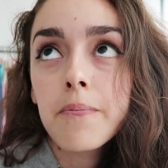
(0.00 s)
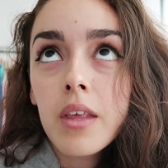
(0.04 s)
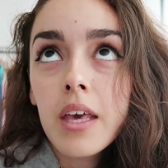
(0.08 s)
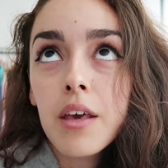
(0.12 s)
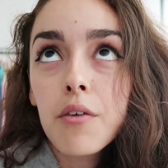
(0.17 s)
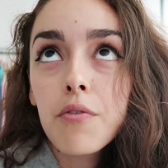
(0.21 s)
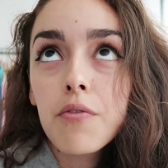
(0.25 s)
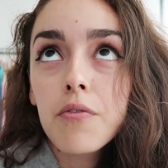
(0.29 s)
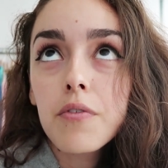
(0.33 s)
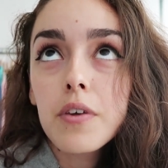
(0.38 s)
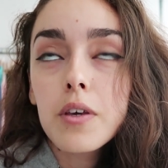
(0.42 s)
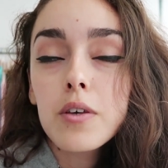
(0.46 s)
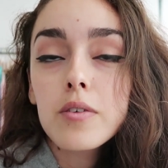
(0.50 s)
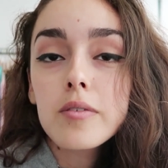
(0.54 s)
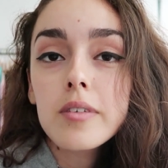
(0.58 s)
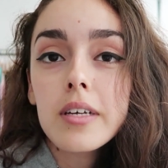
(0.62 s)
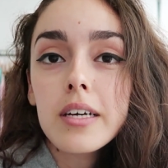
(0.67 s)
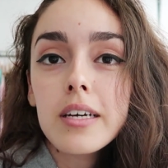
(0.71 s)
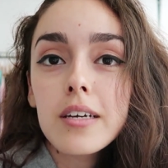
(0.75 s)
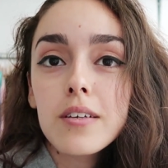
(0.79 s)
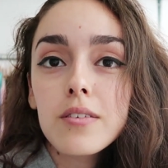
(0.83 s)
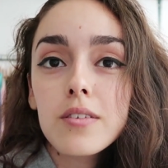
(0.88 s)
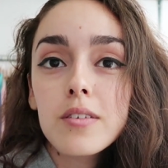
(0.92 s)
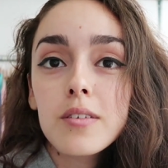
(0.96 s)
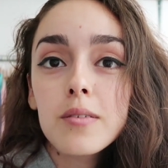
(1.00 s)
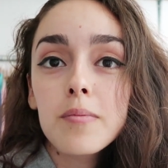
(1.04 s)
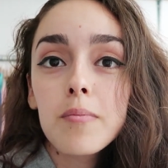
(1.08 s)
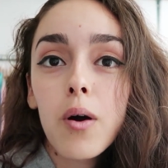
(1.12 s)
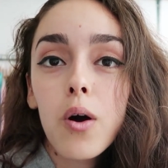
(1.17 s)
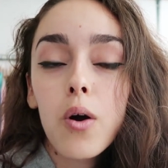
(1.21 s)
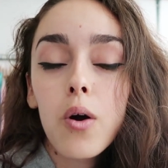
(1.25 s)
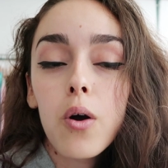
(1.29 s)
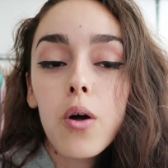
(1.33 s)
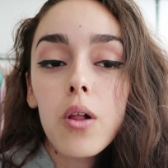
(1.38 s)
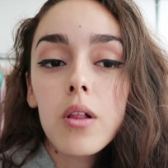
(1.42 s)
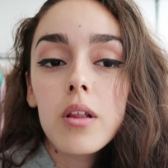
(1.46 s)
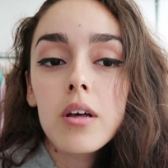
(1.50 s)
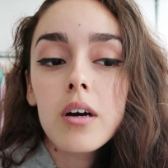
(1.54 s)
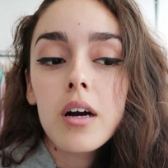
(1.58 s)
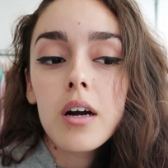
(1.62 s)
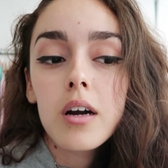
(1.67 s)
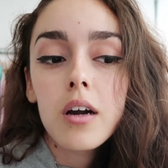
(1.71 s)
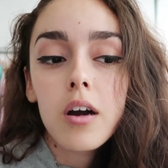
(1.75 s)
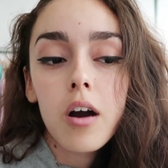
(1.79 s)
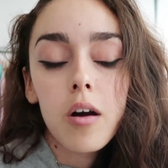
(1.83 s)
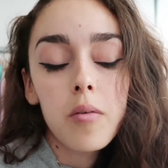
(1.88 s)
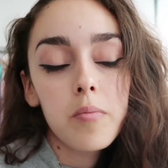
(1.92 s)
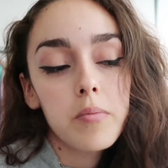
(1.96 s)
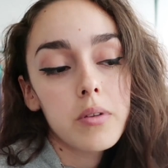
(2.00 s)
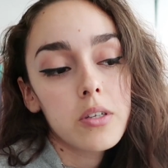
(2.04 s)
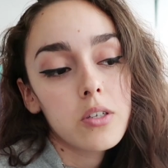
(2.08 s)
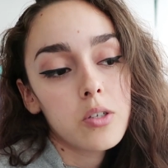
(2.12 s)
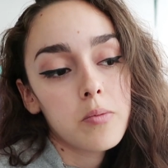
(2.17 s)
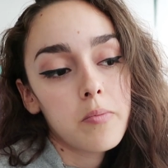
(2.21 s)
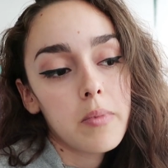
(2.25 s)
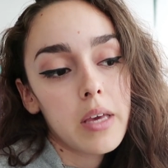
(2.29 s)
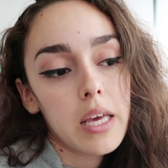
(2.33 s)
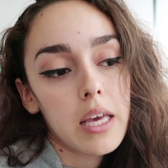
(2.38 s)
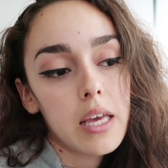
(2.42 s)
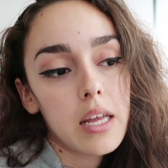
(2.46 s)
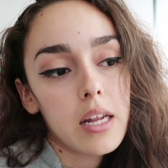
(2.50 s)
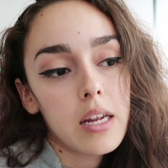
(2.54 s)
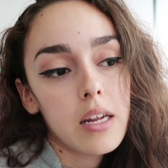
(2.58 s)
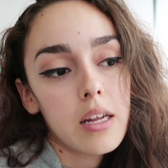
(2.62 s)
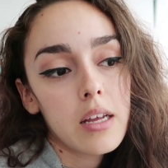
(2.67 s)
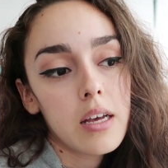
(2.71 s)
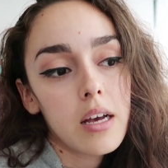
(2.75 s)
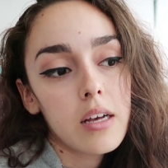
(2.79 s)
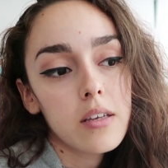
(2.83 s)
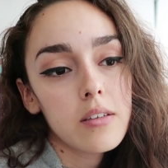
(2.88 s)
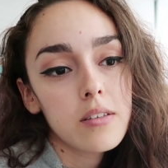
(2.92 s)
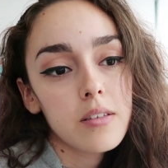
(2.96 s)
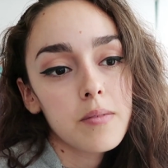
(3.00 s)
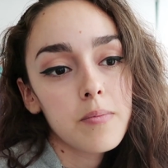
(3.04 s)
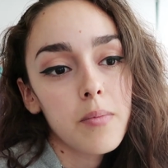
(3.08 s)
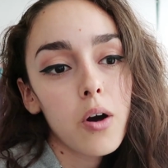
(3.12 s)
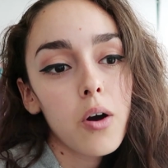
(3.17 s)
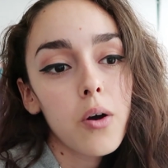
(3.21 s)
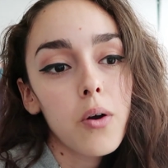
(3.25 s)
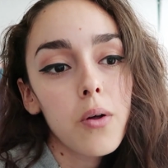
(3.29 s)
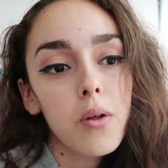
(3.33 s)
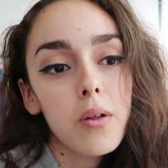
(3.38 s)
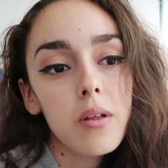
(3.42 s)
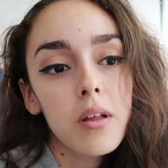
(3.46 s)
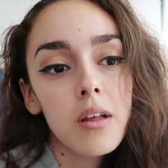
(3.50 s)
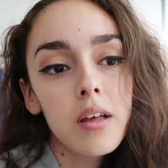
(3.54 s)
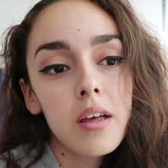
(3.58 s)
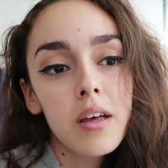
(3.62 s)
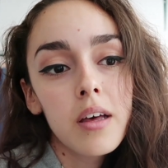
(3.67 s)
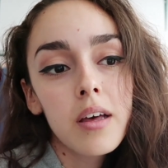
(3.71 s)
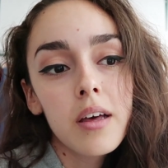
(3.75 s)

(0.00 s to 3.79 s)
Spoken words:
it feels like a small accomplishment, a small